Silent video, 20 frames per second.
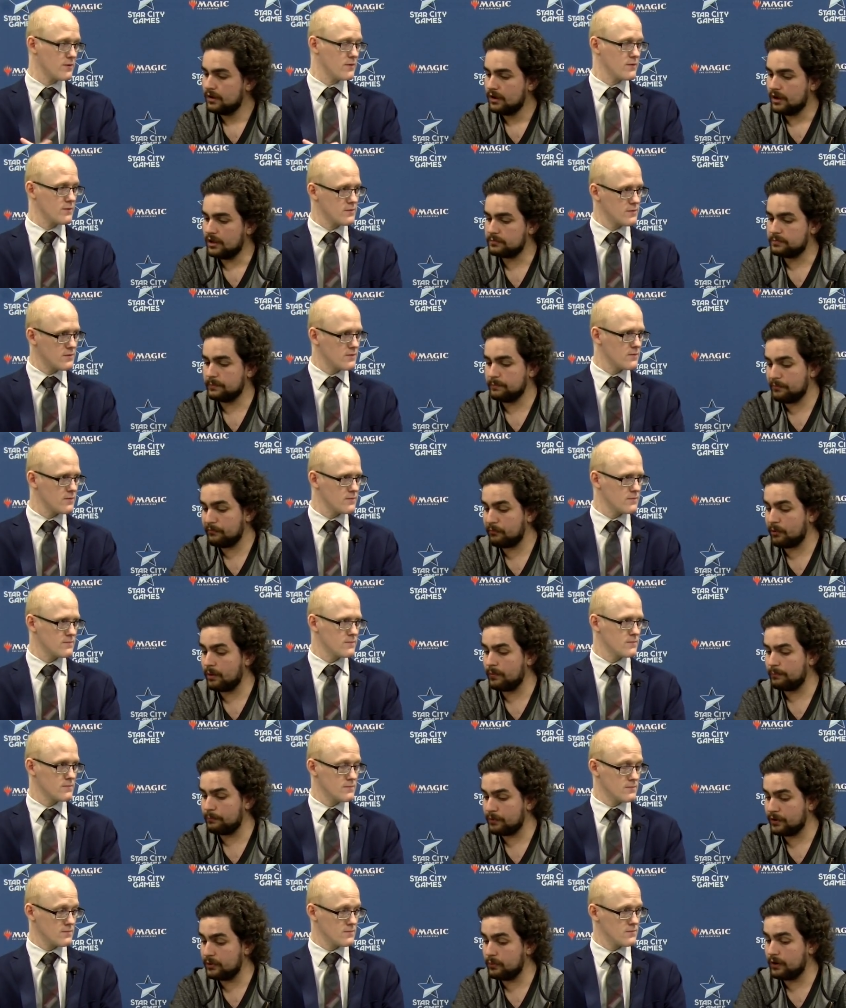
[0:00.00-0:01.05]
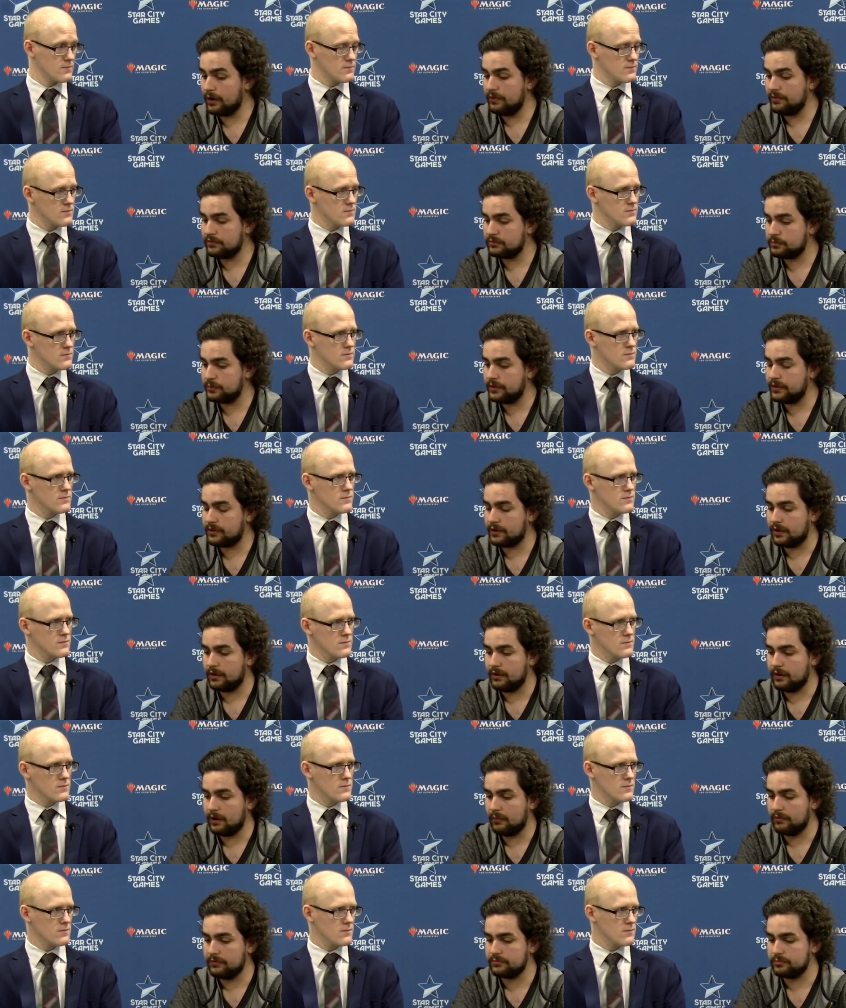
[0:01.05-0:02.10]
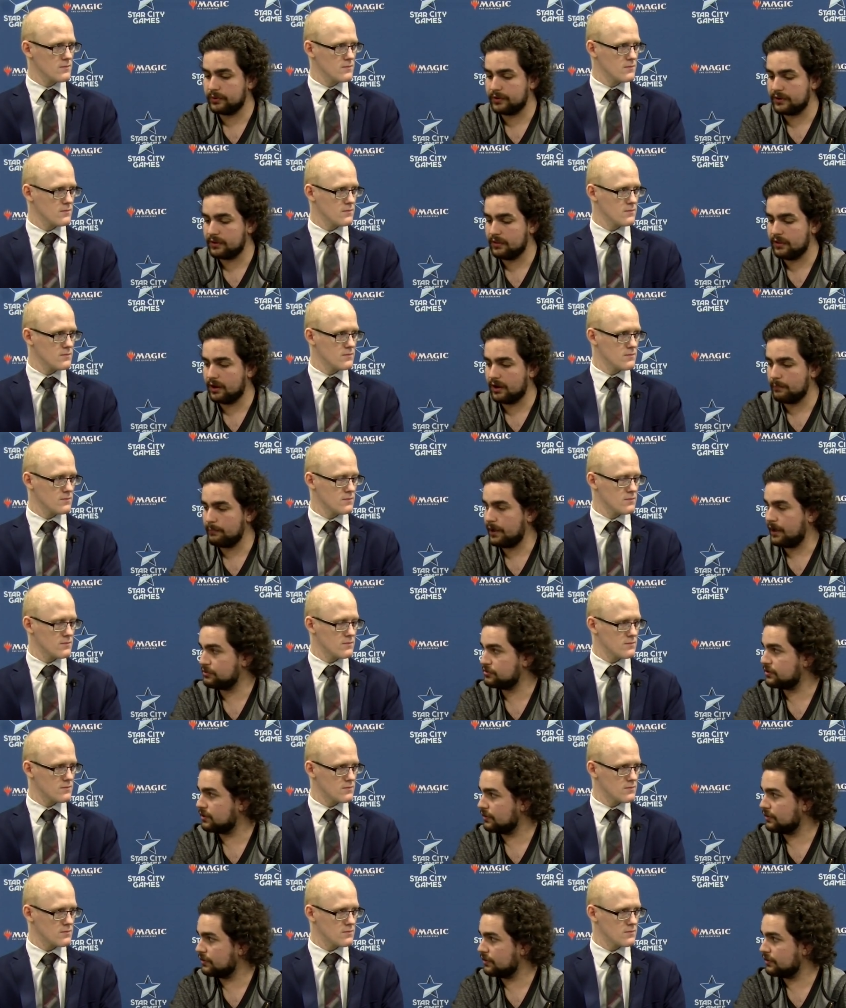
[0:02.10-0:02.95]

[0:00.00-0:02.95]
Speaker 1: It's been performing pretty well this week. I, I was winning a lot of Magic